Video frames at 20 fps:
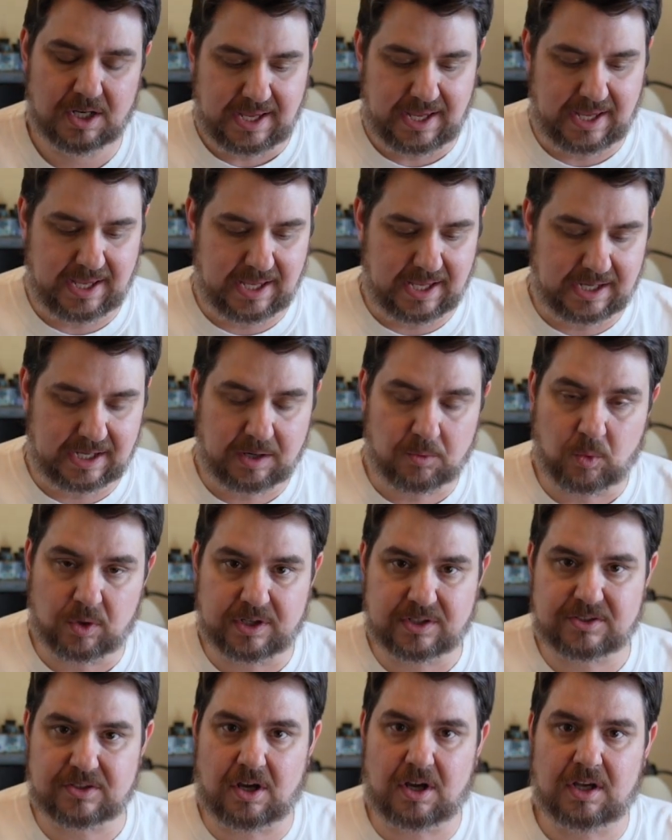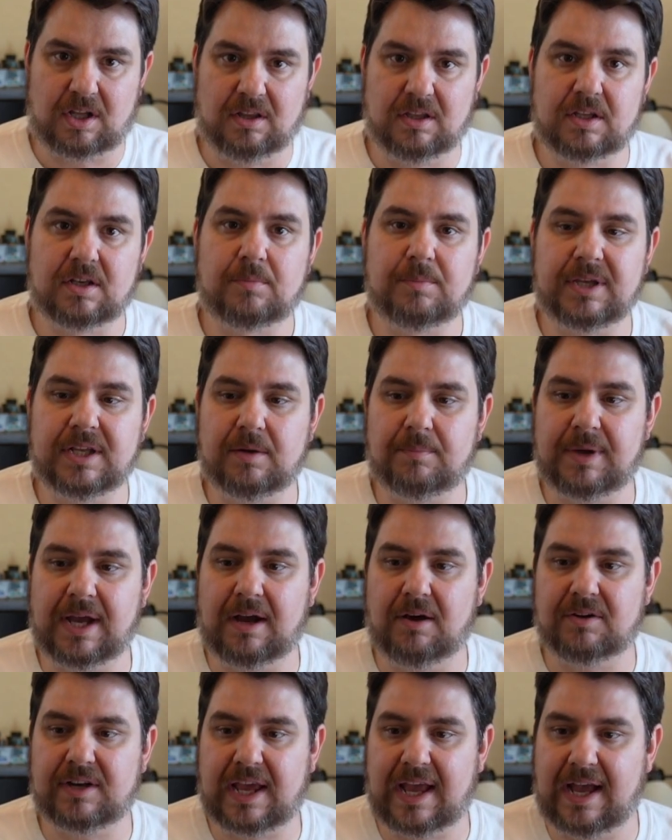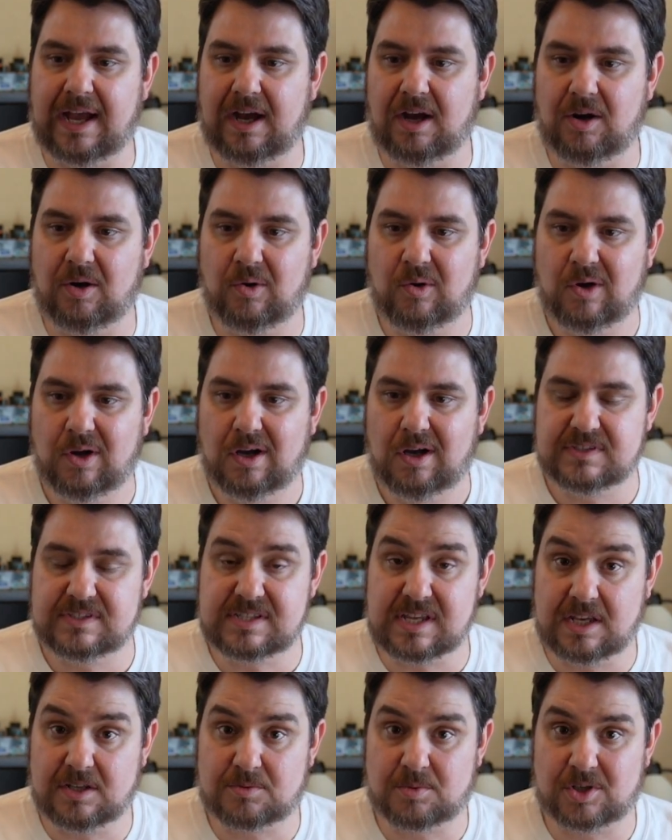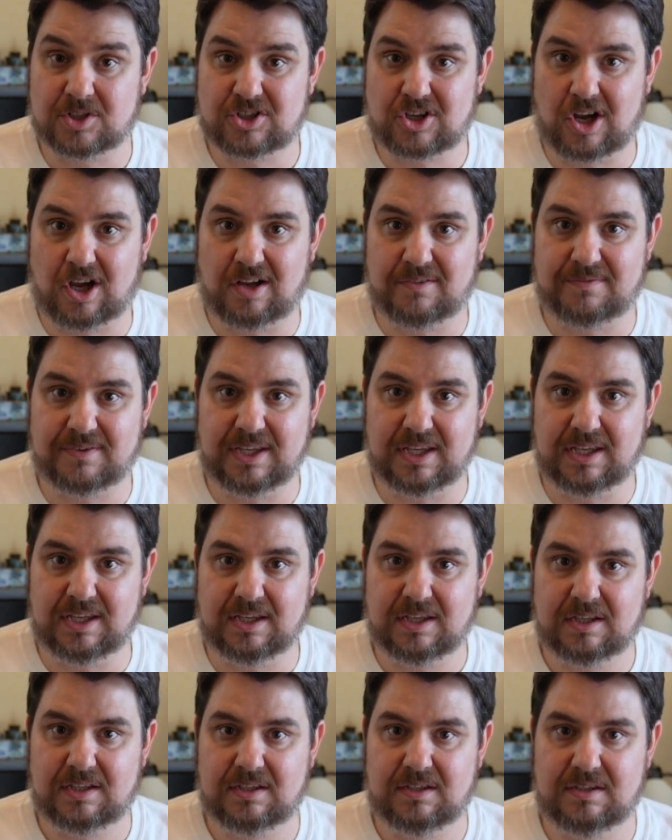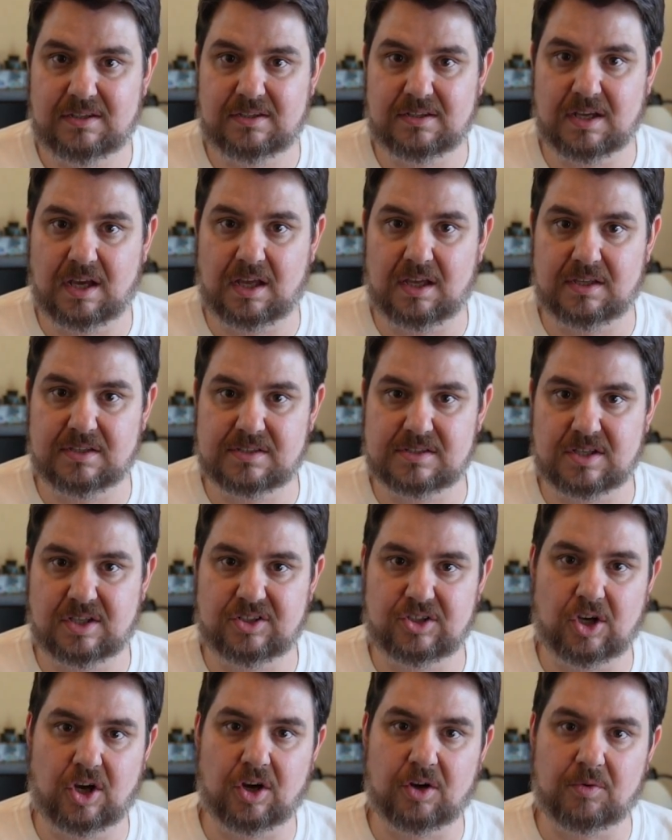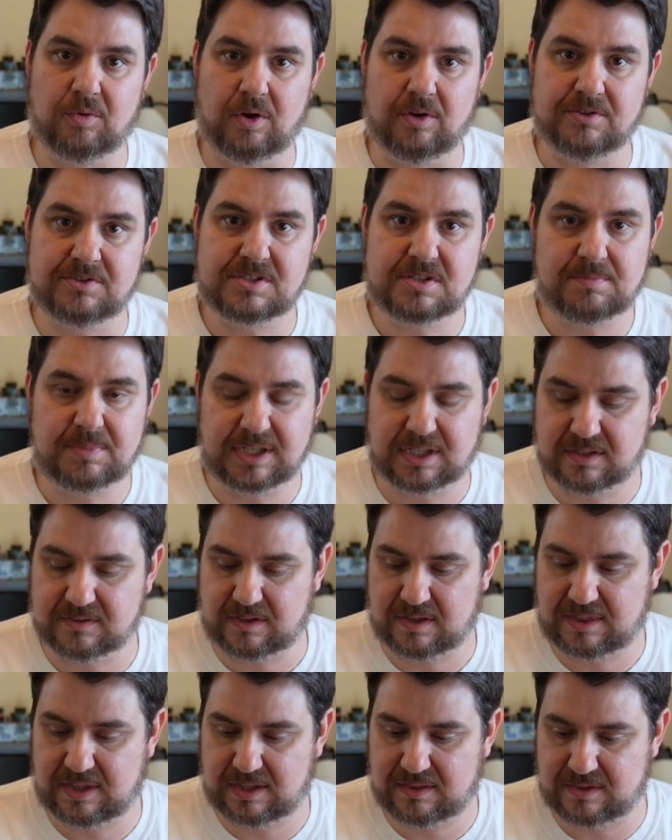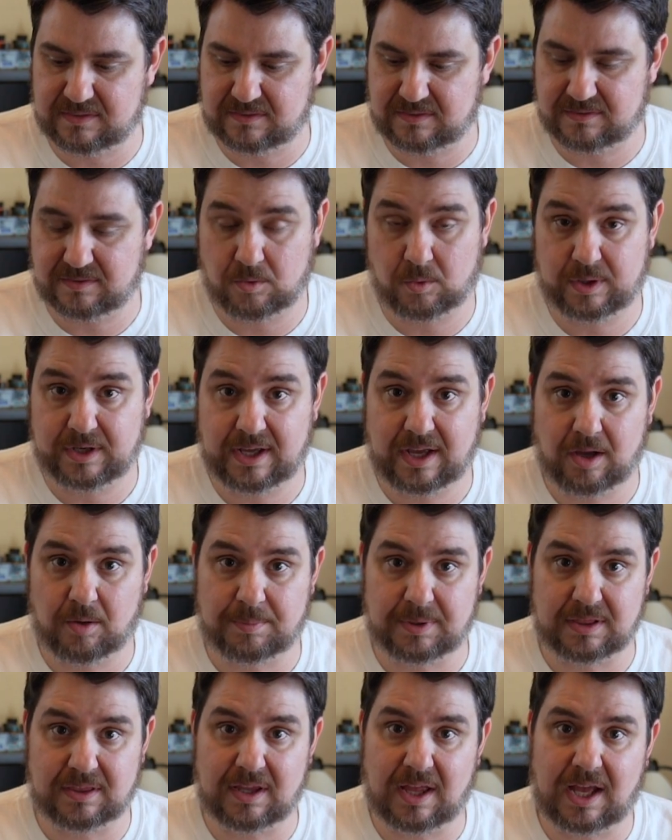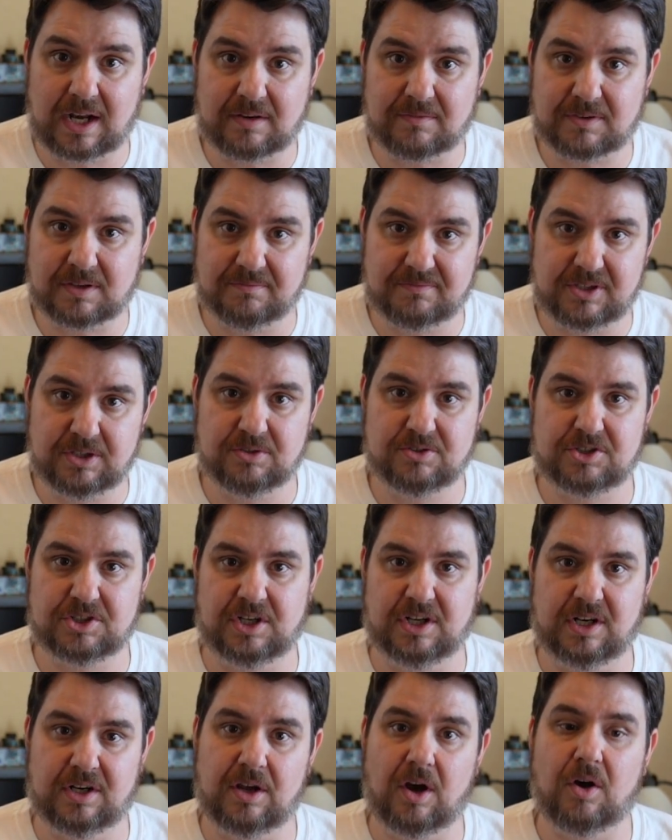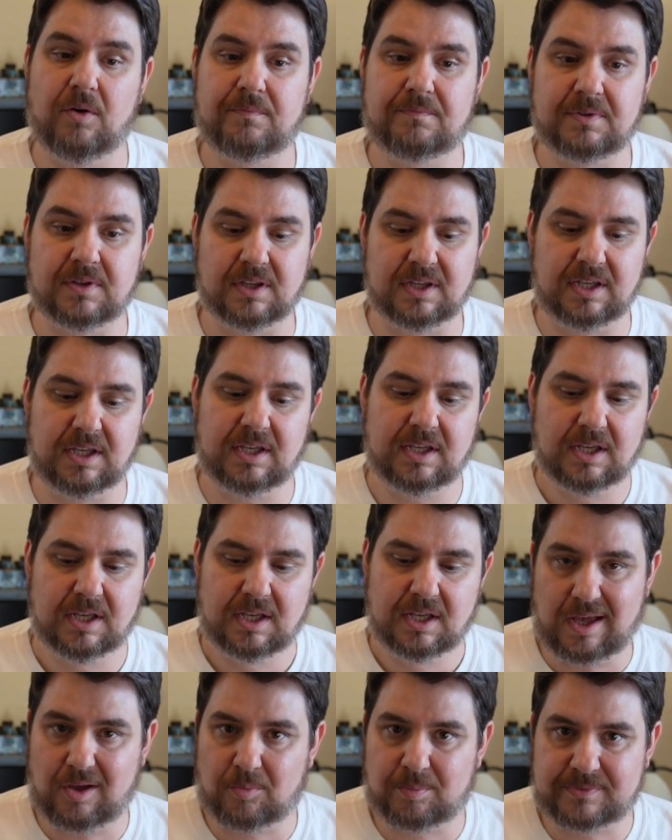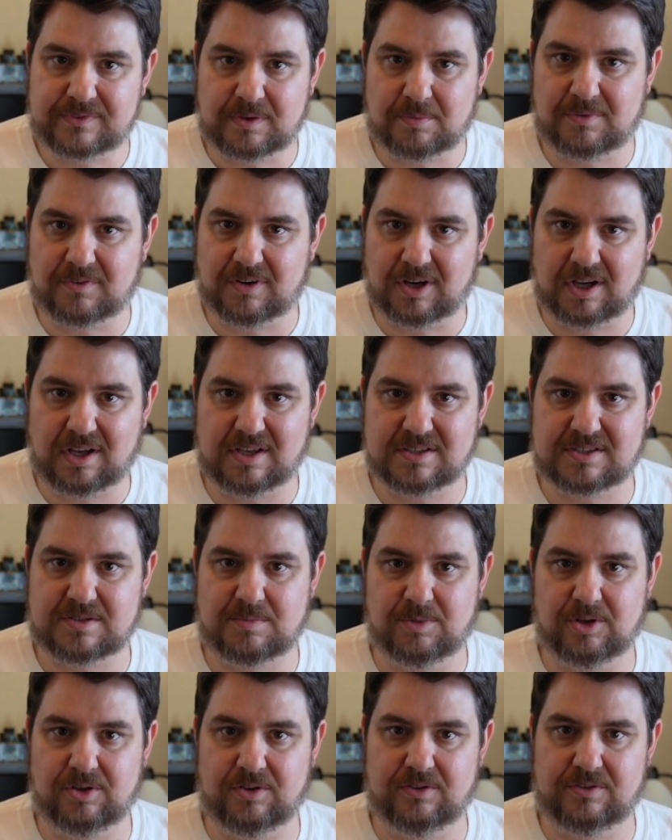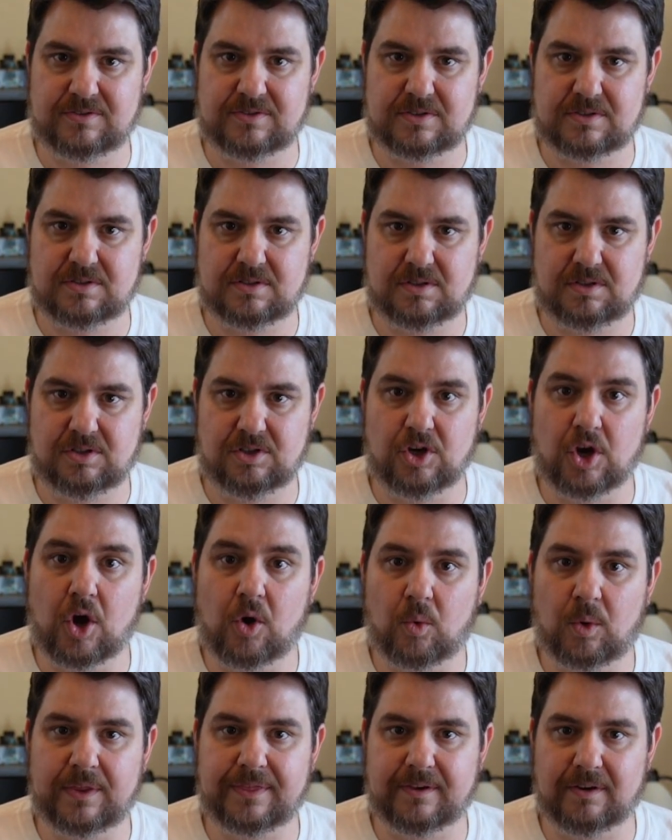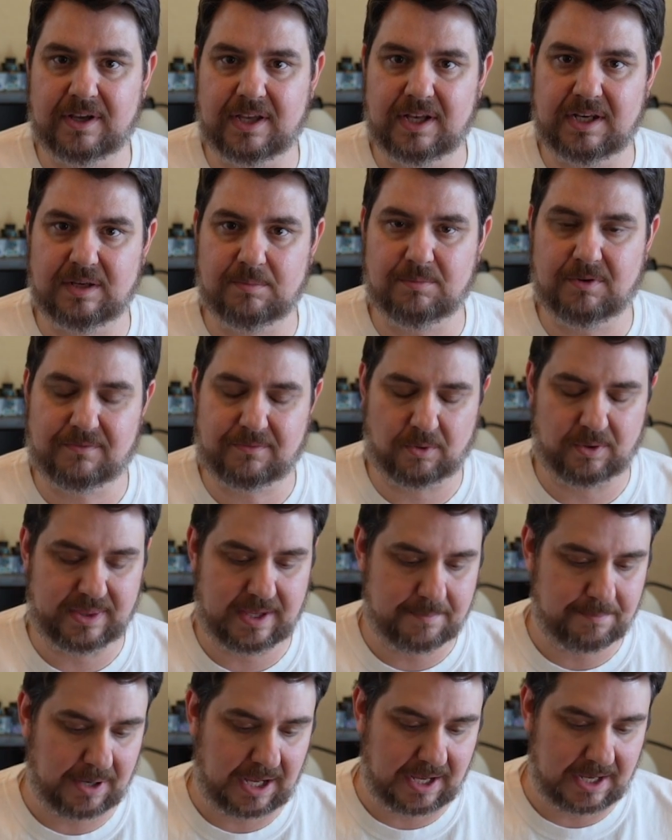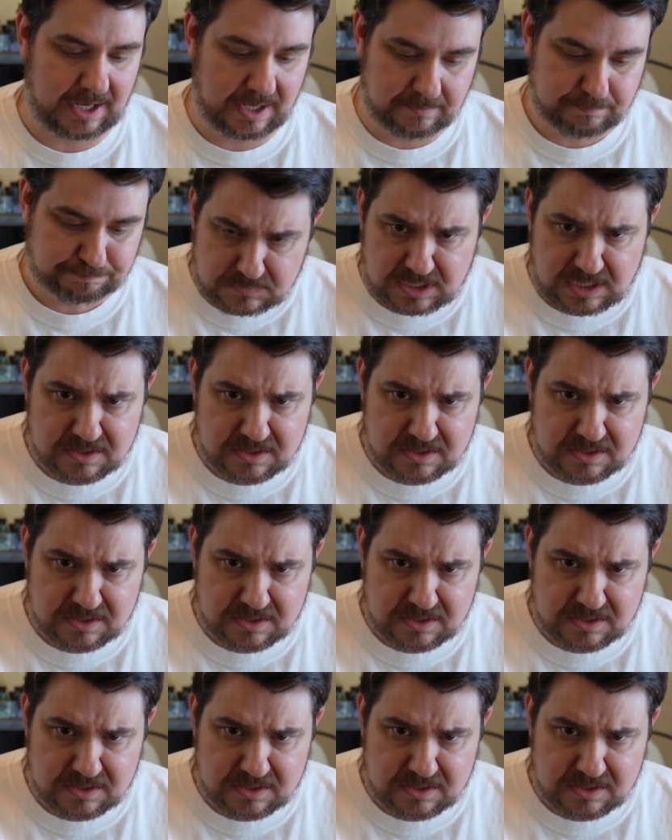And I want to talk a little bit about how Sagebrush Coffee does a dark roast, because I think this is going to help a lot of confusion and hopefully help some of our customers know what they're getting before they buy it.